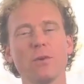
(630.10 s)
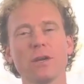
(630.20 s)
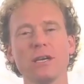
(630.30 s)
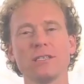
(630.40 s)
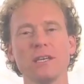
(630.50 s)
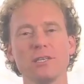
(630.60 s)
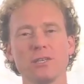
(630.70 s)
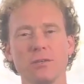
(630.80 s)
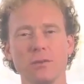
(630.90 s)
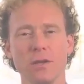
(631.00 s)

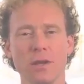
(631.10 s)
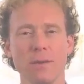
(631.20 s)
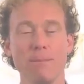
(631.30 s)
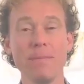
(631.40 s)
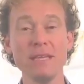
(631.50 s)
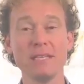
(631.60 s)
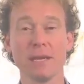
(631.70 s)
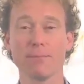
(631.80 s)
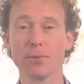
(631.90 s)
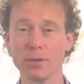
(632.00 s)
organizational
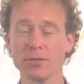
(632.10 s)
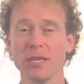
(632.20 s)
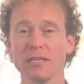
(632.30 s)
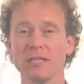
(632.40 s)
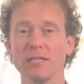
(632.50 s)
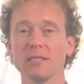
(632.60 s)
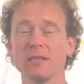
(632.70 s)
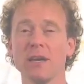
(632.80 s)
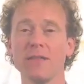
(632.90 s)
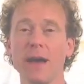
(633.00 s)
meeting processes
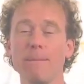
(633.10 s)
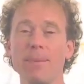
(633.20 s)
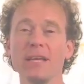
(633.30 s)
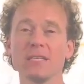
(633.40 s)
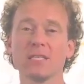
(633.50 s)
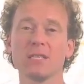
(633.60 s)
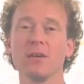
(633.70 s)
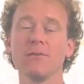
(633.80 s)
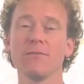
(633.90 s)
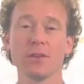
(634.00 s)
that best
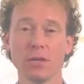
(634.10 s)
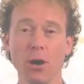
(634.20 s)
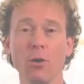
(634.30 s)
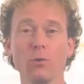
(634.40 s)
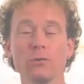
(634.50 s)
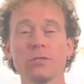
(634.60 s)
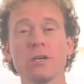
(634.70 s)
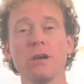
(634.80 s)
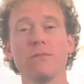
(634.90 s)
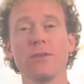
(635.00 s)
serve the goals
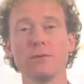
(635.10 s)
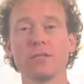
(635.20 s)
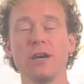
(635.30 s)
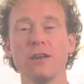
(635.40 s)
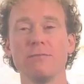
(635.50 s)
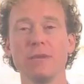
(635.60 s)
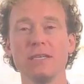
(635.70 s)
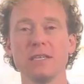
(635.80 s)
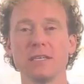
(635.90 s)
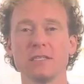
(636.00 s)
of those kind of
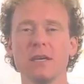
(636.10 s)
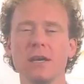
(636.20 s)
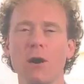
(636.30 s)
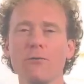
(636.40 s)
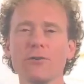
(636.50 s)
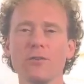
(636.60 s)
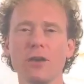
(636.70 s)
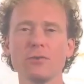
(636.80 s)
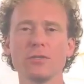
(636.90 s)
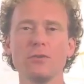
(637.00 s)
meetings. Often
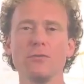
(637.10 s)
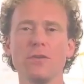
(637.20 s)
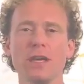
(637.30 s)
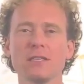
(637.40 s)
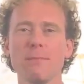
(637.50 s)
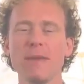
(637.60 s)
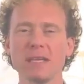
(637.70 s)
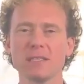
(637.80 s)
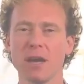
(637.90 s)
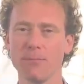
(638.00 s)
those two things are
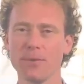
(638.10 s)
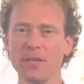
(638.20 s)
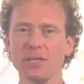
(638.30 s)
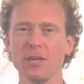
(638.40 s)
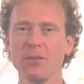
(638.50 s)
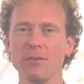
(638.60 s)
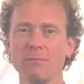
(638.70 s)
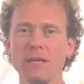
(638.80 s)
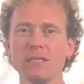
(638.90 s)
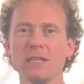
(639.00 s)
mixed up with each other
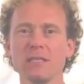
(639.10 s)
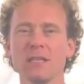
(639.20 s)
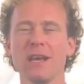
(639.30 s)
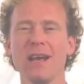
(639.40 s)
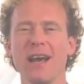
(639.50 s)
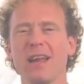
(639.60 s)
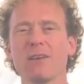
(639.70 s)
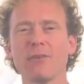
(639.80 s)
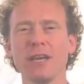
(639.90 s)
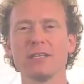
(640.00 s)
in meetings, and it
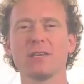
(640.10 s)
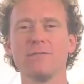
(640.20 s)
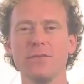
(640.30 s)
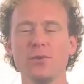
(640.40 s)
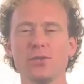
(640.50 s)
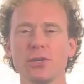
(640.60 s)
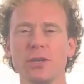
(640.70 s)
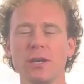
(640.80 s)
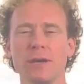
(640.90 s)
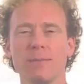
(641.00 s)
creates confusion
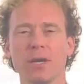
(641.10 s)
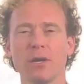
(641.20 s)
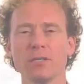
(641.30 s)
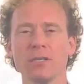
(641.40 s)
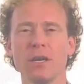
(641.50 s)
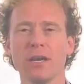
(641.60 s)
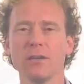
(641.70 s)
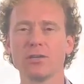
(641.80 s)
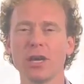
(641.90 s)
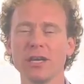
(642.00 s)
because
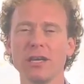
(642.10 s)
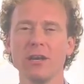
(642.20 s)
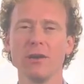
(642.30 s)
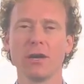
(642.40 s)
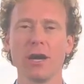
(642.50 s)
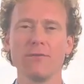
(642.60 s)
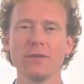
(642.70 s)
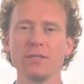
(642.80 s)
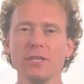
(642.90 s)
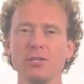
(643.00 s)
you're trying to, a
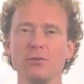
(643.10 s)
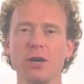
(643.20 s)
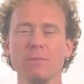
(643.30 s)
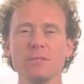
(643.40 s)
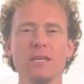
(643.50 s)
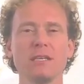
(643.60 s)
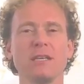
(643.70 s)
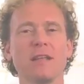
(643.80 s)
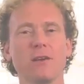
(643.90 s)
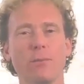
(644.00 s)
governance issue comes in and
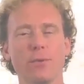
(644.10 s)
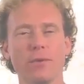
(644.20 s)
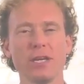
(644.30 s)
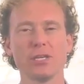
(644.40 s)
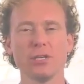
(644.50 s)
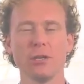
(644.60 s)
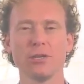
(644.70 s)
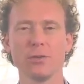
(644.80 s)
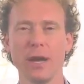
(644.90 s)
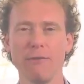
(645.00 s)
then an operational,
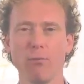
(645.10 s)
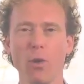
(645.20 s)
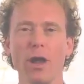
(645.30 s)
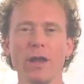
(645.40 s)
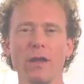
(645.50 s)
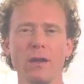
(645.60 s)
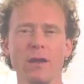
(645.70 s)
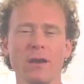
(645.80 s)
and you have one